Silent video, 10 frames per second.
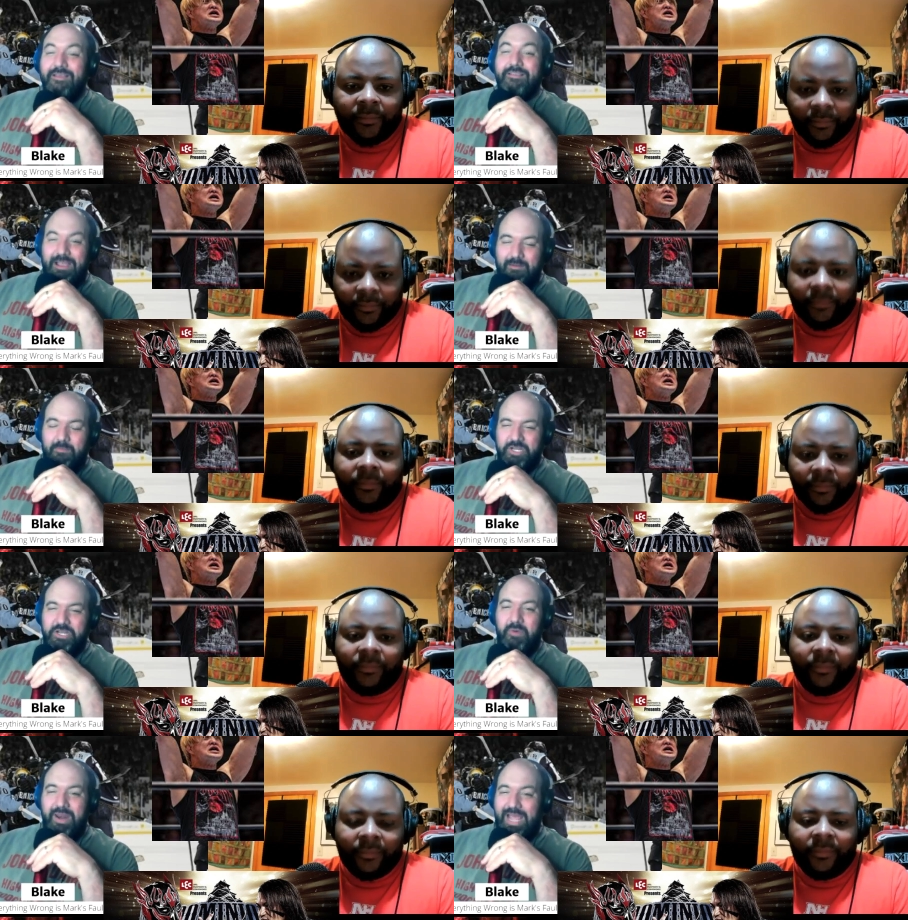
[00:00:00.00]
Speaker 1: That's why I remember mm-hmm.
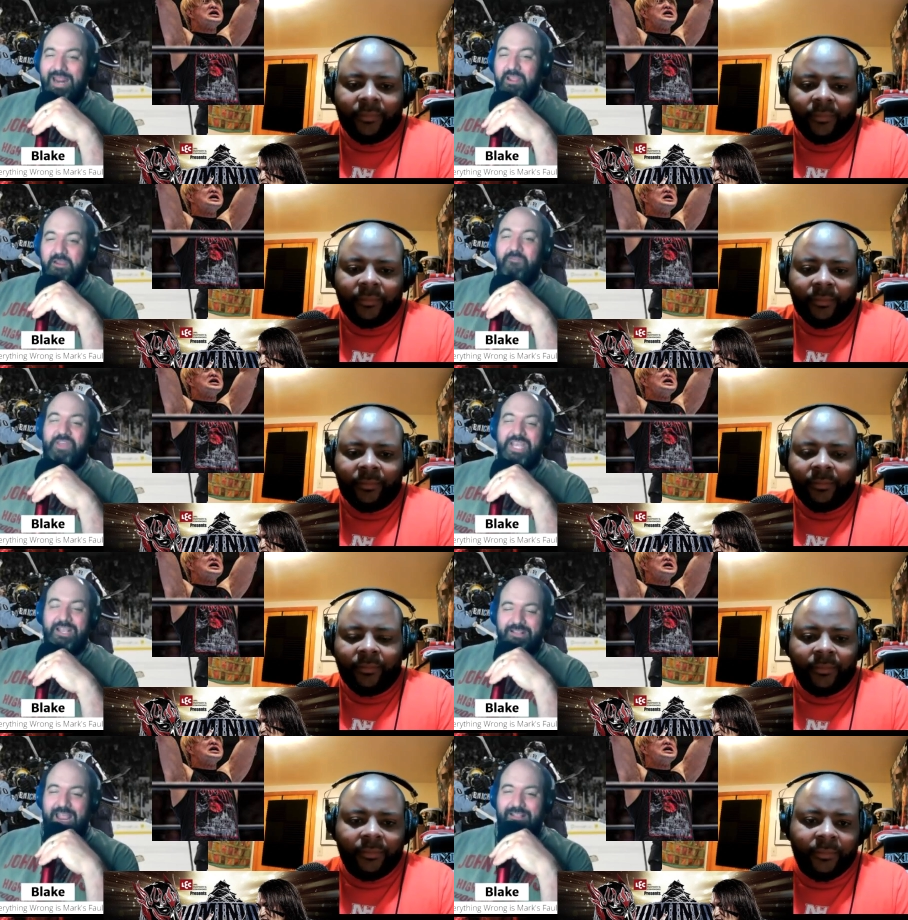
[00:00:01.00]
still winning. I didn't know if they
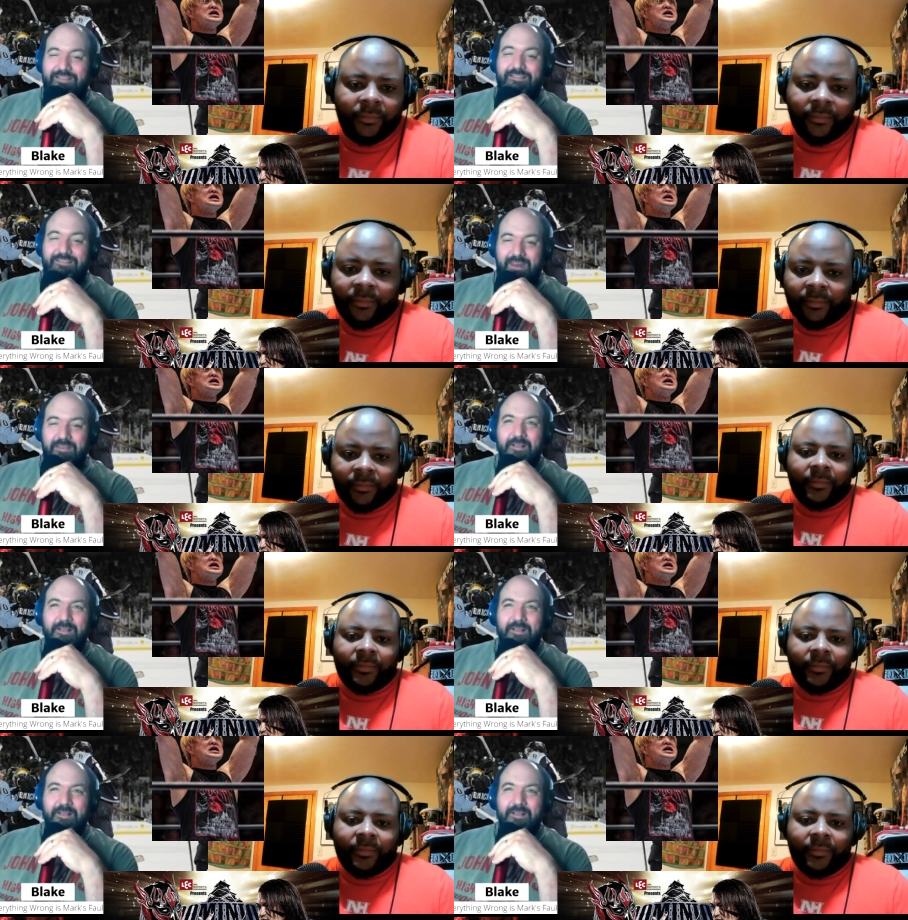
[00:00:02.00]
changed the hand since then.